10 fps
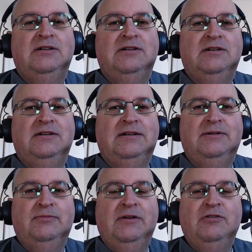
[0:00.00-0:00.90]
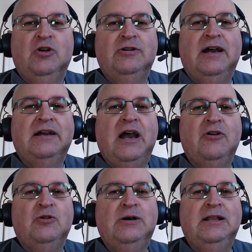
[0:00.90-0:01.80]
If you're on
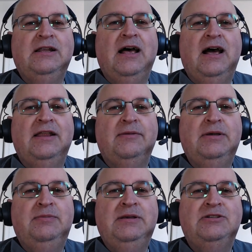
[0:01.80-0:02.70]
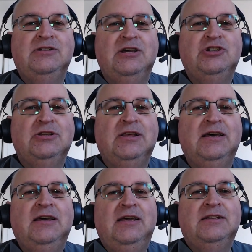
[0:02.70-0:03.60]
Nangaro Hill and the BP station
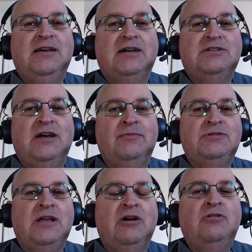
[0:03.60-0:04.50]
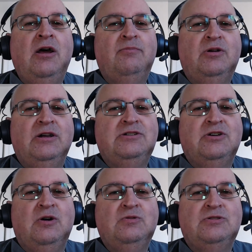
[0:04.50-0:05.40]
there, tax comes down, price
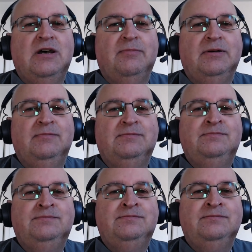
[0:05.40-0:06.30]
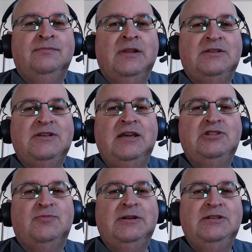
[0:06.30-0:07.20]
goes up.
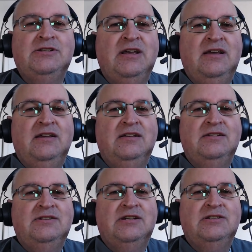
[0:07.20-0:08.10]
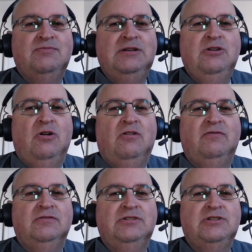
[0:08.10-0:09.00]
Sainsbury's, 6p
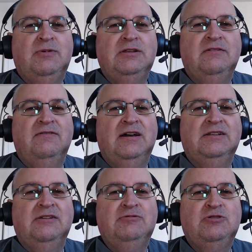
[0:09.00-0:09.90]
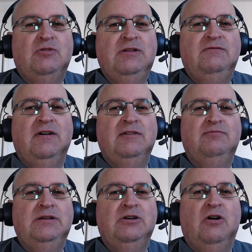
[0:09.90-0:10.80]
off, despite the fact it was only
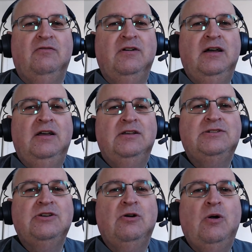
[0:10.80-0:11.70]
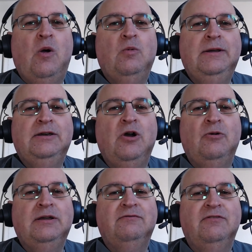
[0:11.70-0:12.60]
5p off. So we're
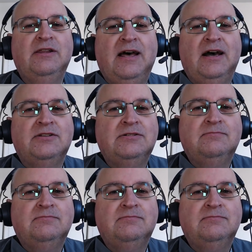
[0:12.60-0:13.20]
going for that.